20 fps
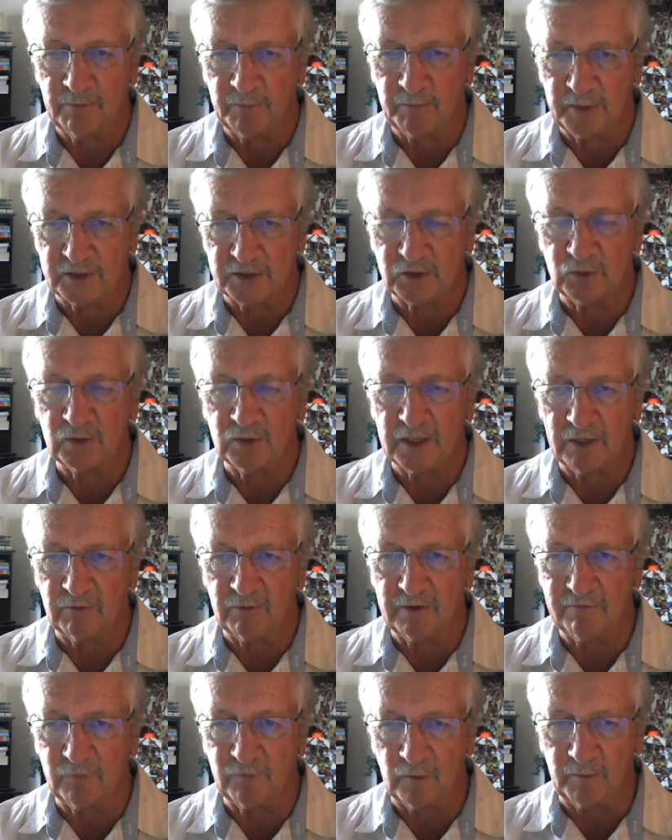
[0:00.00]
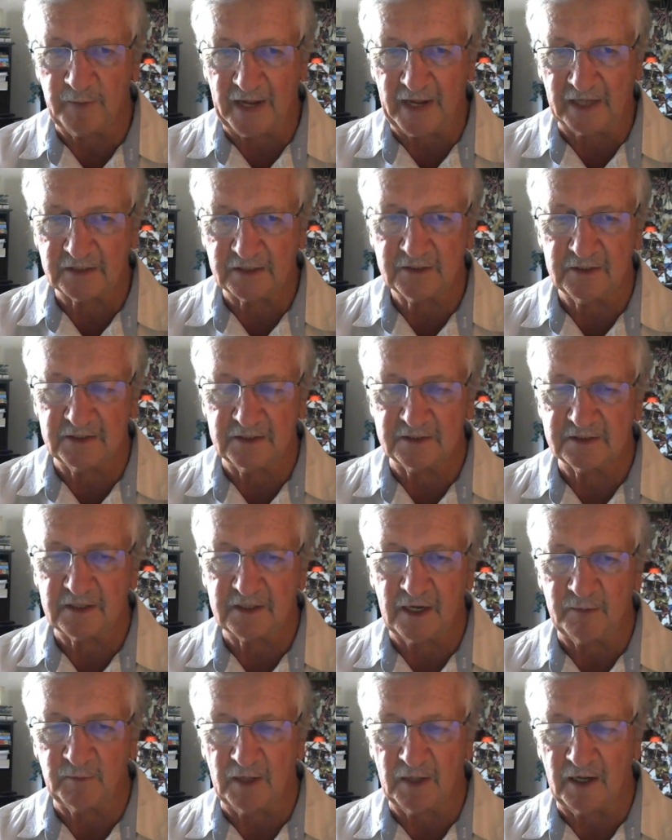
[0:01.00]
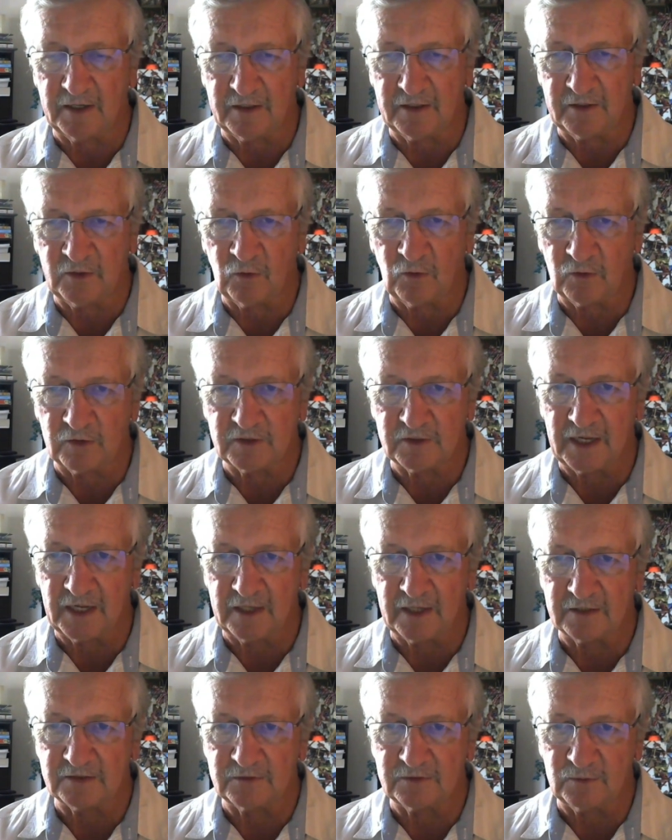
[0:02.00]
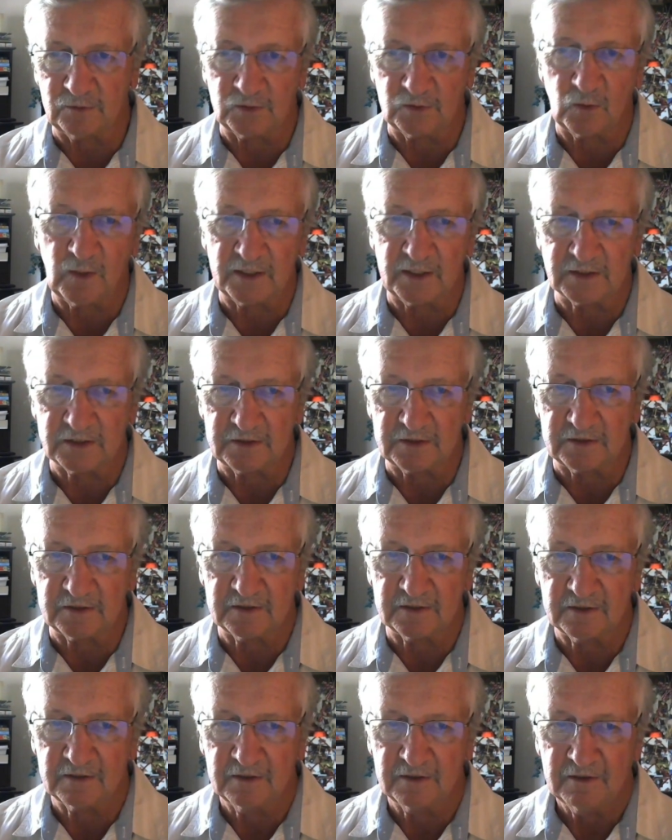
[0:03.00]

but you can refer back to this timeline in order to answer those questions.